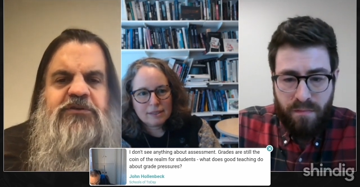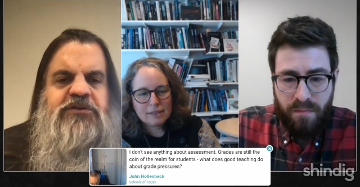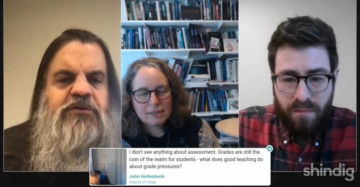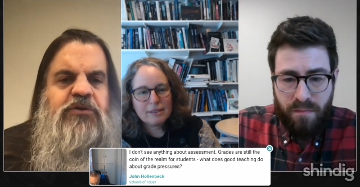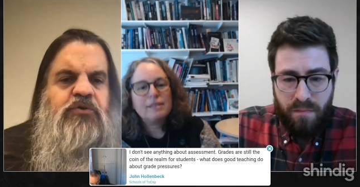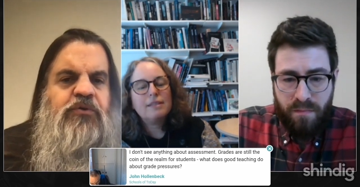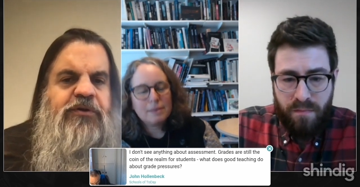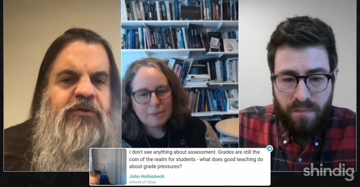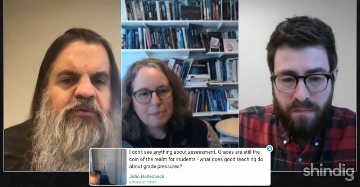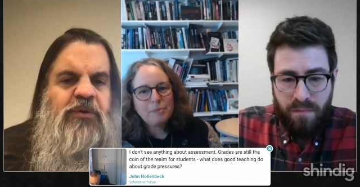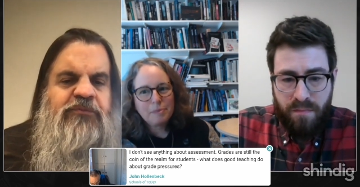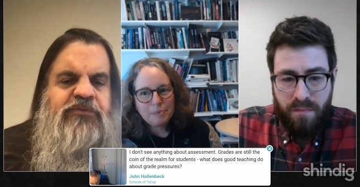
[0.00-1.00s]
Speaker 1: are still the coin
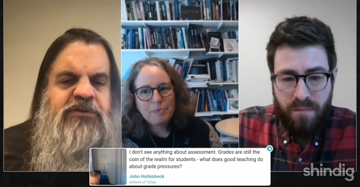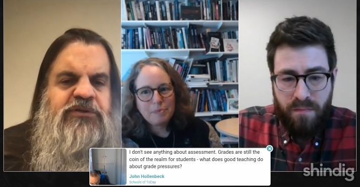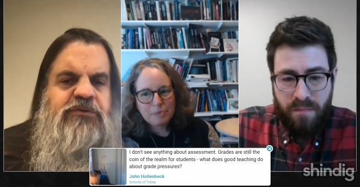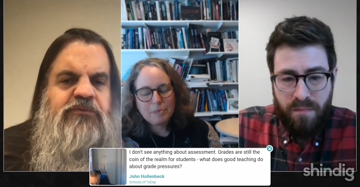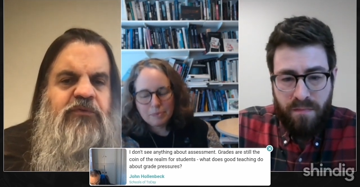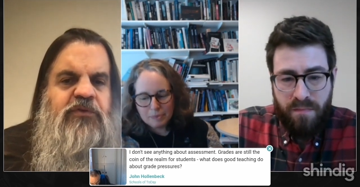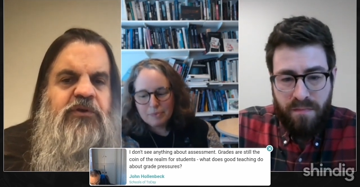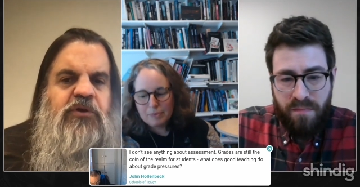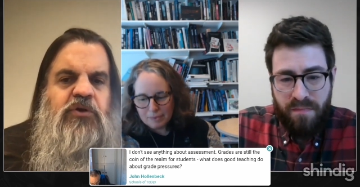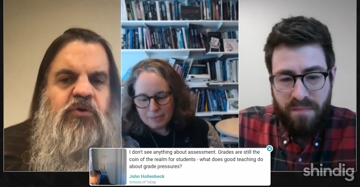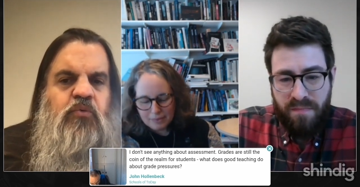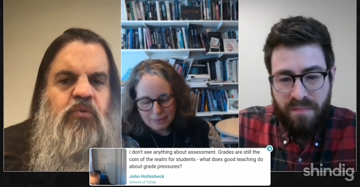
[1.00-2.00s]
of the realm for students.
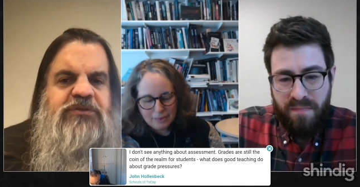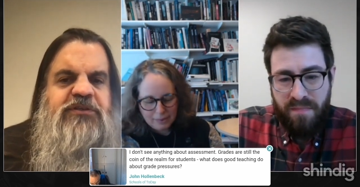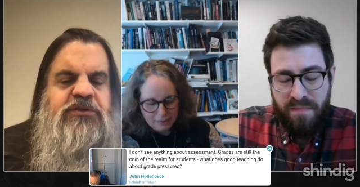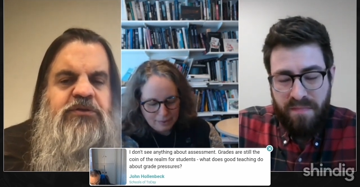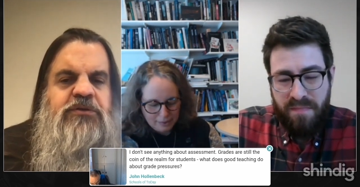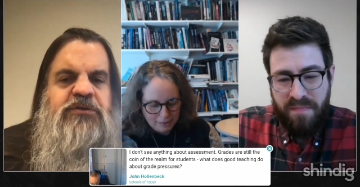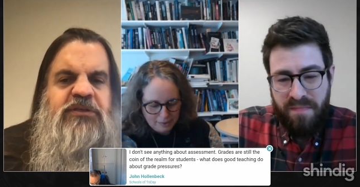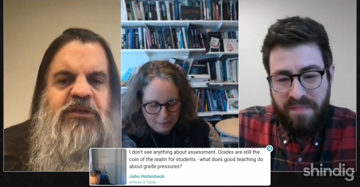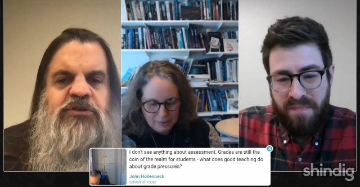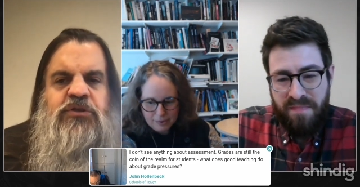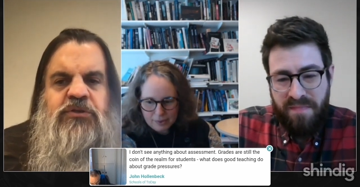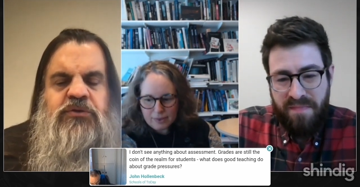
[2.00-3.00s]
What does good
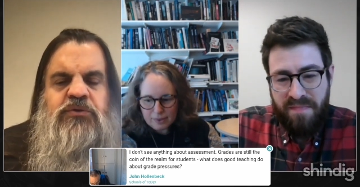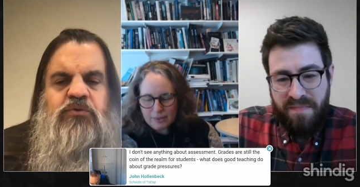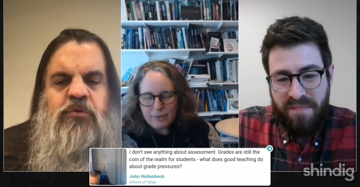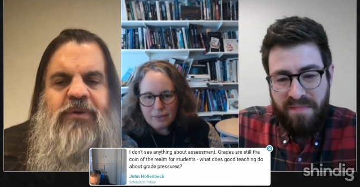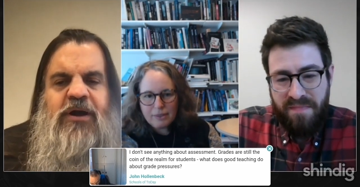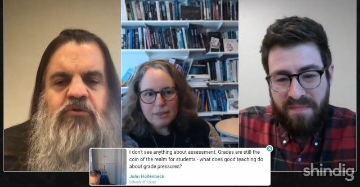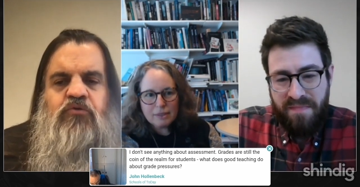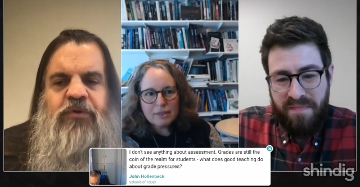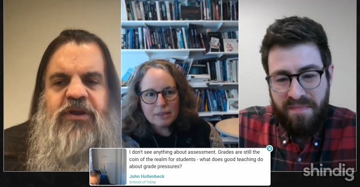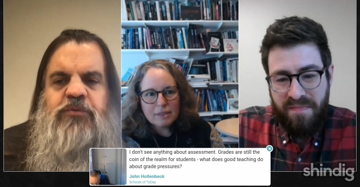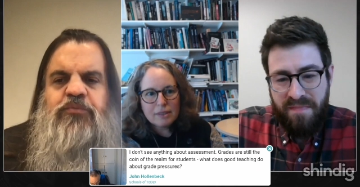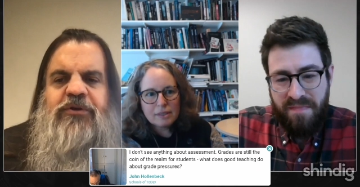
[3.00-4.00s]
teaching do about
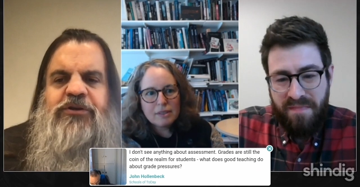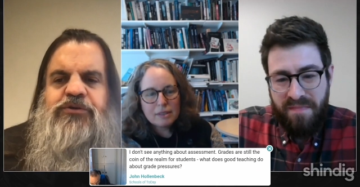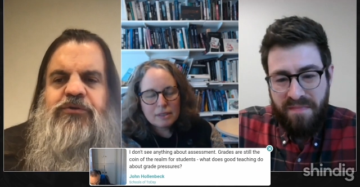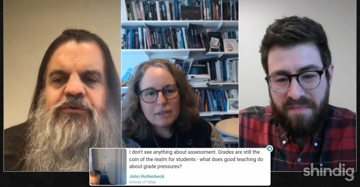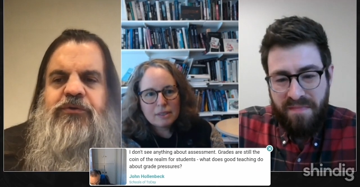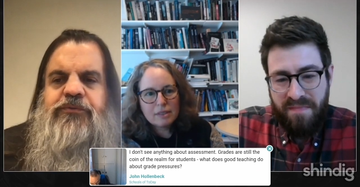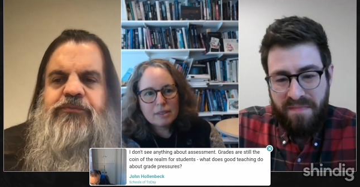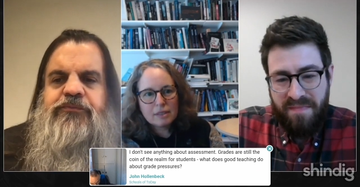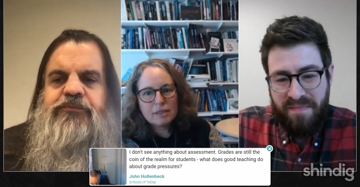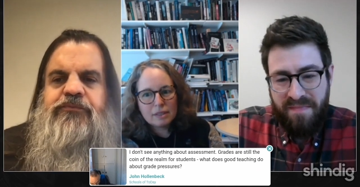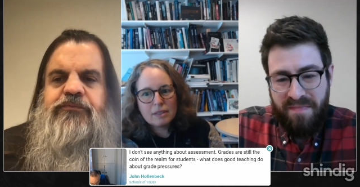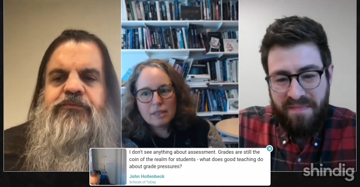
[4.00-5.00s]
grade pressures?
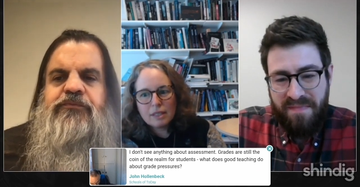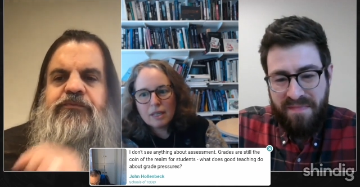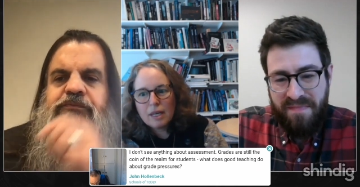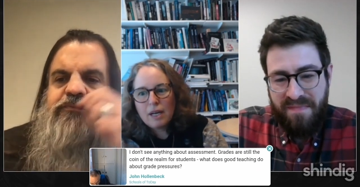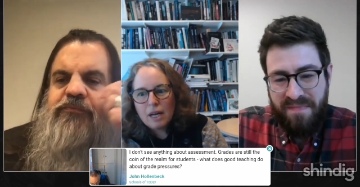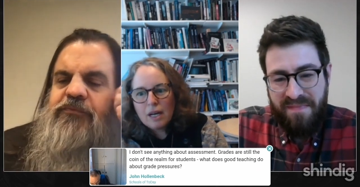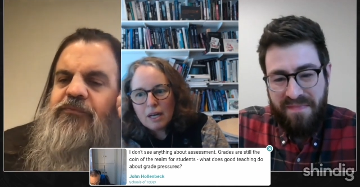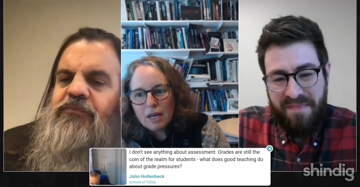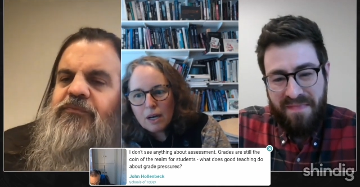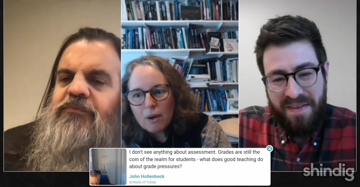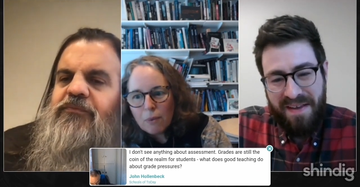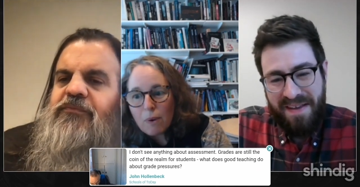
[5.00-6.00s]

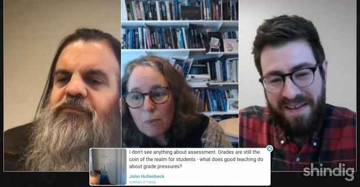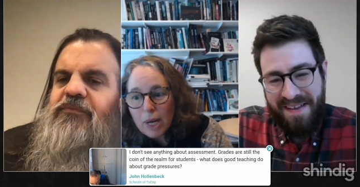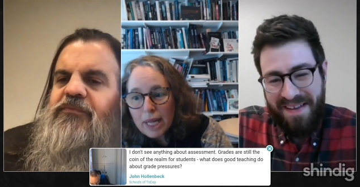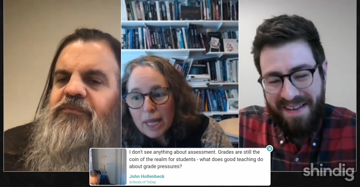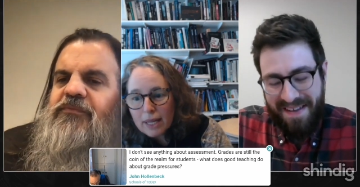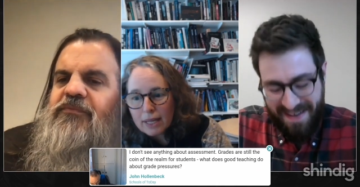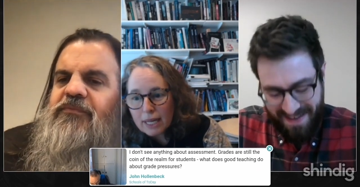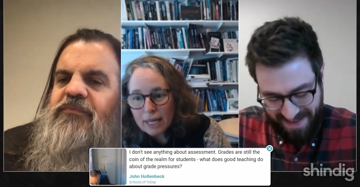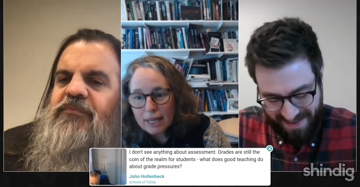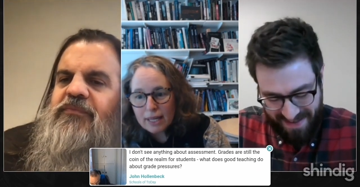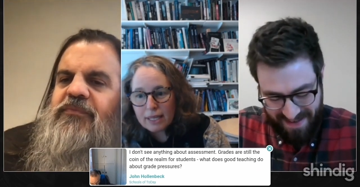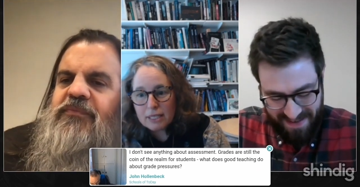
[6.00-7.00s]
Speaker 2: Well, one thing that I
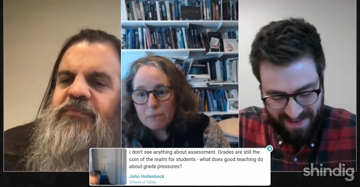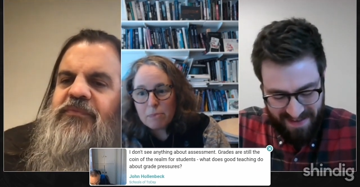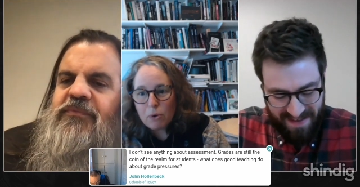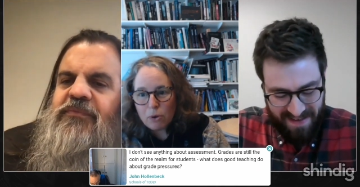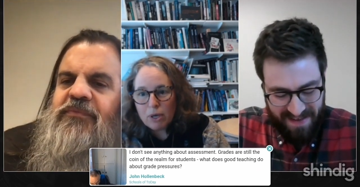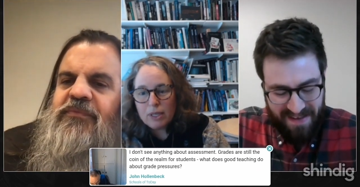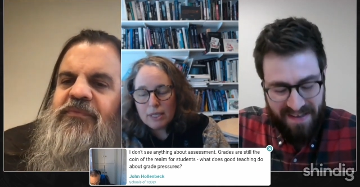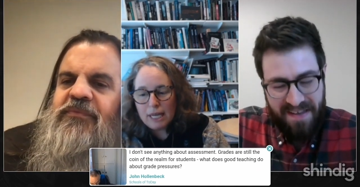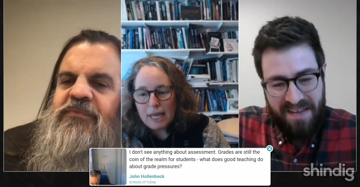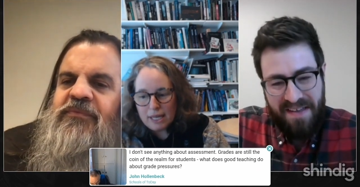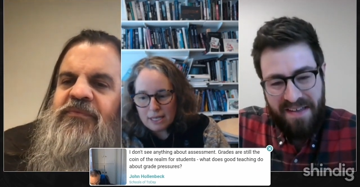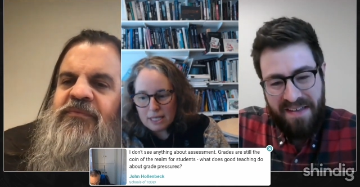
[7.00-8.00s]
think is important
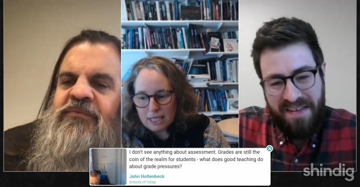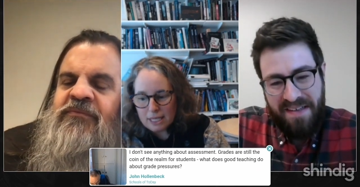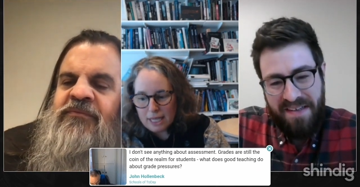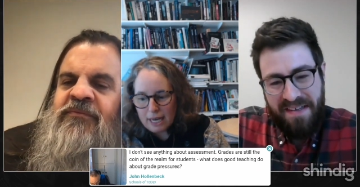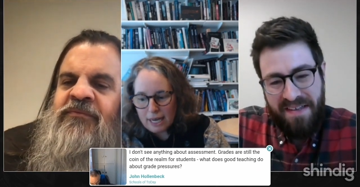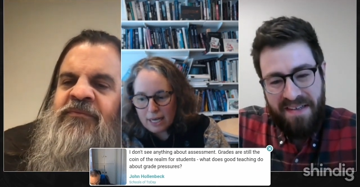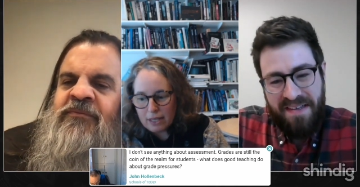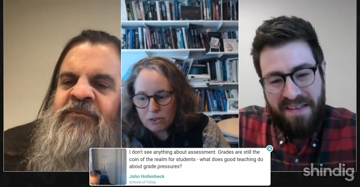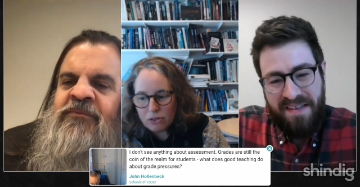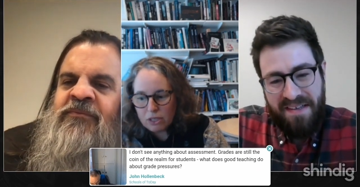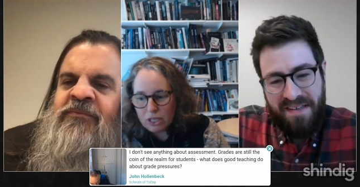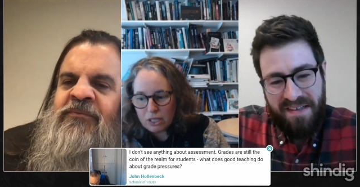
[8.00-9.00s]
is, say,
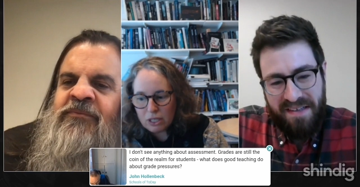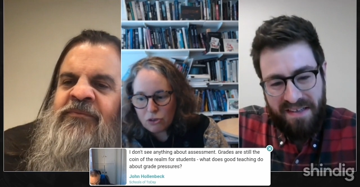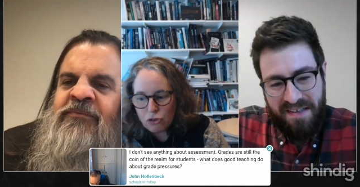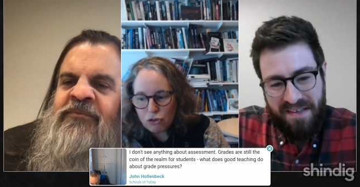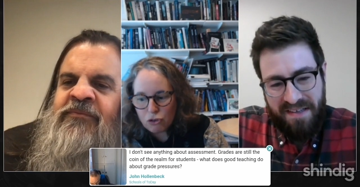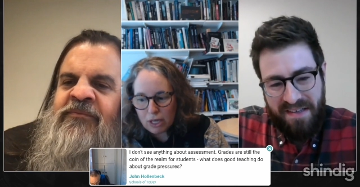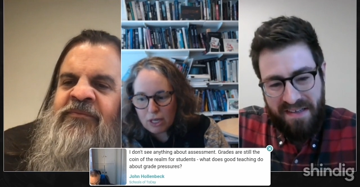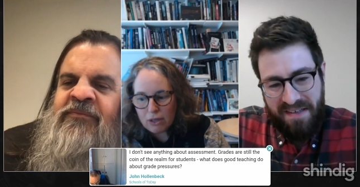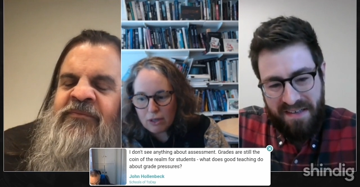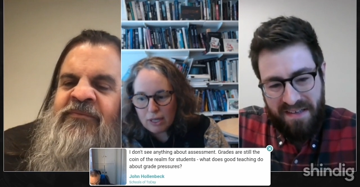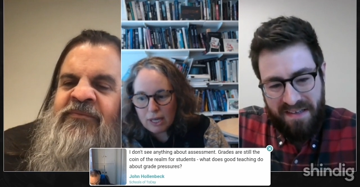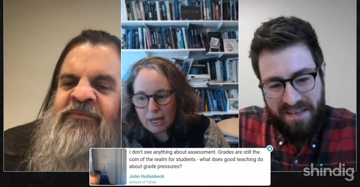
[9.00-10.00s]
to share
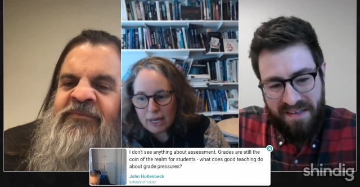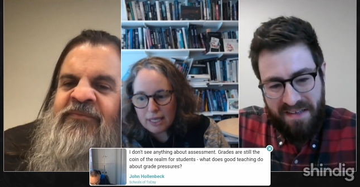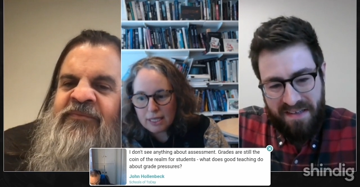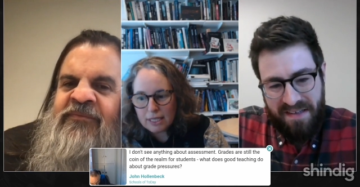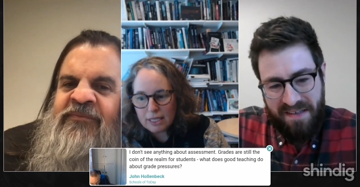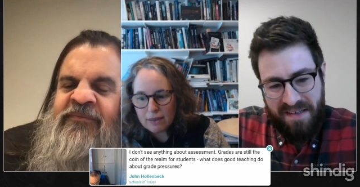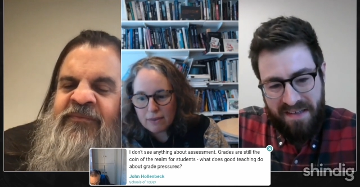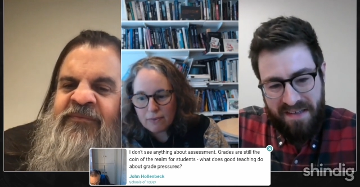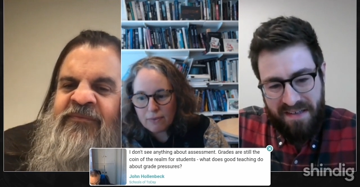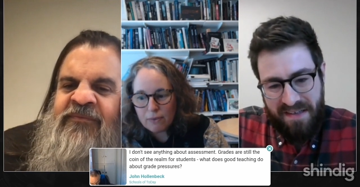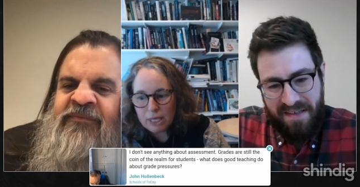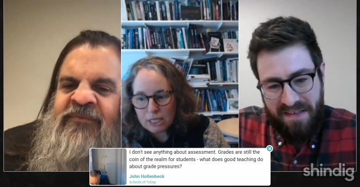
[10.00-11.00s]
the kinds of
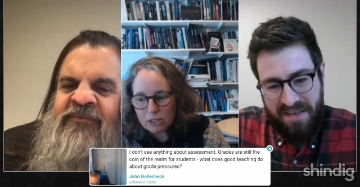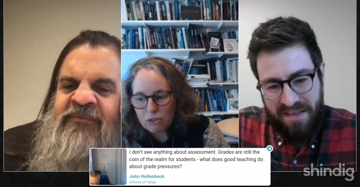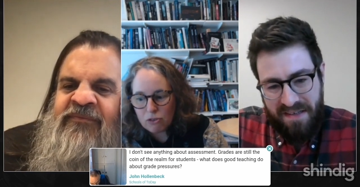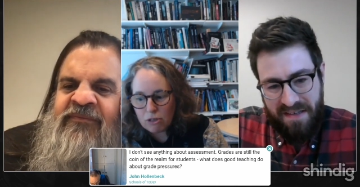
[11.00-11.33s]
research that